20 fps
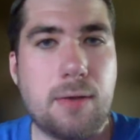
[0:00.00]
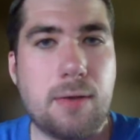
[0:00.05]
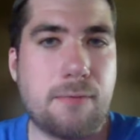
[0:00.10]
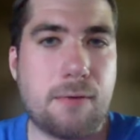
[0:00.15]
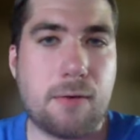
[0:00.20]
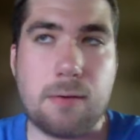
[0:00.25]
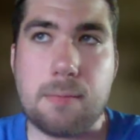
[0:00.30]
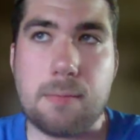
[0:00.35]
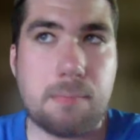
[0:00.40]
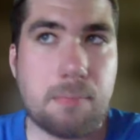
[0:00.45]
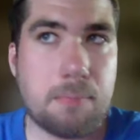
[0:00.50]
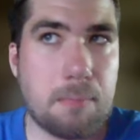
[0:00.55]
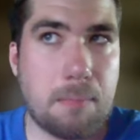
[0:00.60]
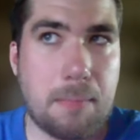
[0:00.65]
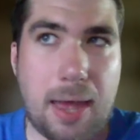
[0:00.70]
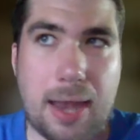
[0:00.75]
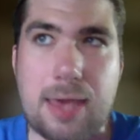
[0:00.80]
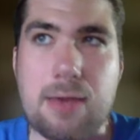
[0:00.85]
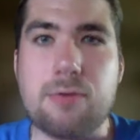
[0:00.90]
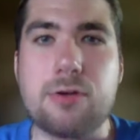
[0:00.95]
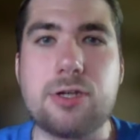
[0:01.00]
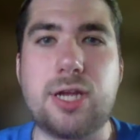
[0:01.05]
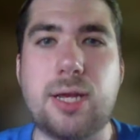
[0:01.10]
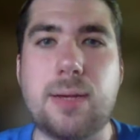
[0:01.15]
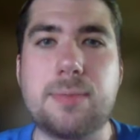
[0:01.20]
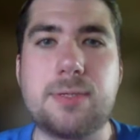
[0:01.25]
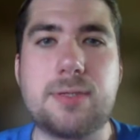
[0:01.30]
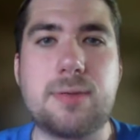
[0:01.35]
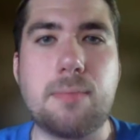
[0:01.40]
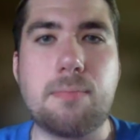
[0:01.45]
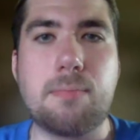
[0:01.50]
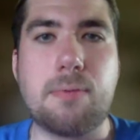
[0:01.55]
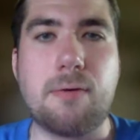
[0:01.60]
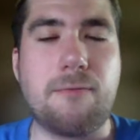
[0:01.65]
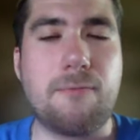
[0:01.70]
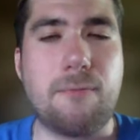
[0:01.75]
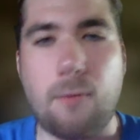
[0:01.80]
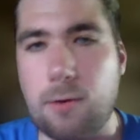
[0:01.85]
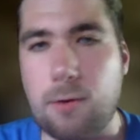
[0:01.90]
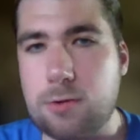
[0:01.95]
for many regimes
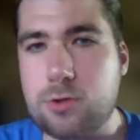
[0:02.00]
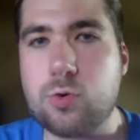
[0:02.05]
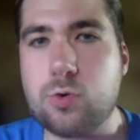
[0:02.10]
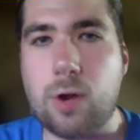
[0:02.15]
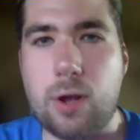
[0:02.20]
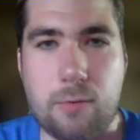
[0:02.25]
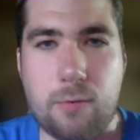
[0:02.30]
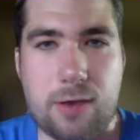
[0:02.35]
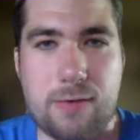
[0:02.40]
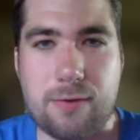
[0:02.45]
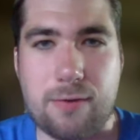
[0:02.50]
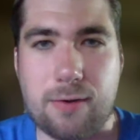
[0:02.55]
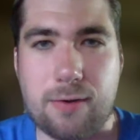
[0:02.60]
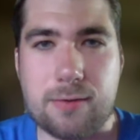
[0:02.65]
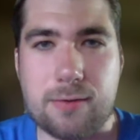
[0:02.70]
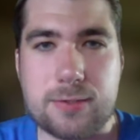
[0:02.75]
before Troy Weaver,